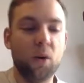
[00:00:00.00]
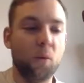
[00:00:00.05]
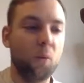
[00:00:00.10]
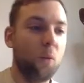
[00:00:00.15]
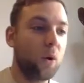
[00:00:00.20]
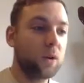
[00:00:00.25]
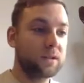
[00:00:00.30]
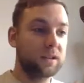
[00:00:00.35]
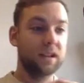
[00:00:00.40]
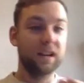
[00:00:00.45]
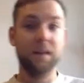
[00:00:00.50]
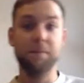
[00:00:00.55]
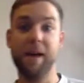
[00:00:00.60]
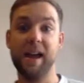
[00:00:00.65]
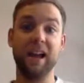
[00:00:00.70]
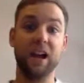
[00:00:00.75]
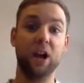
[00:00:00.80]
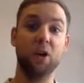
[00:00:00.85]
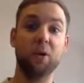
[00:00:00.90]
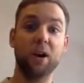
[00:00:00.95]
What's going to
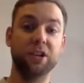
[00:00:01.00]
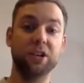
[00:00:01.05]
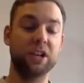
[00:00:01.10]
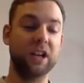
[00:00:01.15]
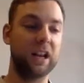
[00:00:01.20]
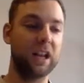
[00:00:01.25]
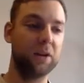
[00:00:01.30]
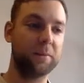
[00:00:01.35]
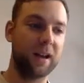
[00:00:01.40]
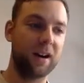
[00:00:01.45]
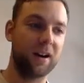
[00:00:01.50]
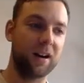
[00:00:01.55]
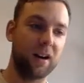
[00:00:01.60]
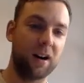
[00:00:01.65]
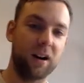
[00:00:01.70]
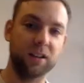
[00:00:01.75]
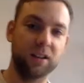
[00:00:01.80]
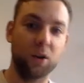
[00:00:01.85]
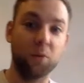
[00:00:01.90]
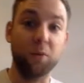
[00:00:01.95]
make a question a little bit
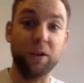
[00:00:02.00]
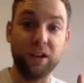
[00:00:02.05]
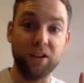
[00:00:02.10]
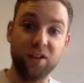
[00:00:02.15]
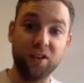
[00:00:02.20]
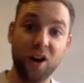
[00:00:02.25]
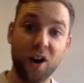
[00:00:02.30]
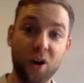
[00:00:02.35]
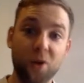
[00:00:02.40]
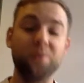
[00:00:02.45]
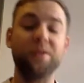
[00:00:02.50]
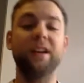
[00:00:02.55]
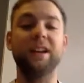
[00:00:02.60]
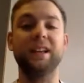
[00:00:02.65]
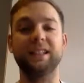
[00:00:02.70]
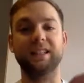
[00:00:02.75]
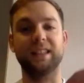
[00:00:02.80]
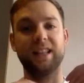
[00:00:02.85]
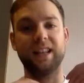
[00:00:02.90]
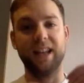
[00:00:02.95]
harder? We know that
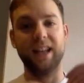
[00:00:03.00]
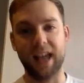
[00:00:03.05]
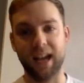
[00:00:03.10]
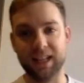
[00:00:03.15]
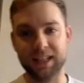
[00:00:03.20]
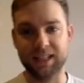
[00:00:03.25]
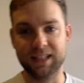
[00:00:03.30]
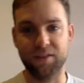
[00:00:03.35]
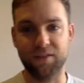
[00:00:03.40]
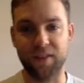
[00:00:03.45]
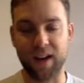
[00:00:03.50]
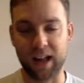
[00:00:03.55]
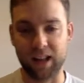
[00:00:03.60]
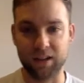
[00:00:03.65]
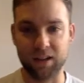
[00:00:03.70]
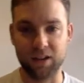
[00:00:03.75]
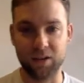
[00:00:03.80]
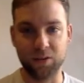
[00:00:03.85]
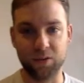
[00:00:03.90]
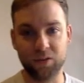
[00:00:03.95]
it's the negative
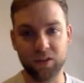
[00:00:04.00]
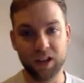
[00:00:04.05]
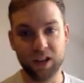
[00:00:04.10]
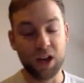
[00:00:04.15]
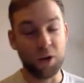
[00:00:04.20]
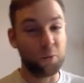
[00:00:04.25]
values.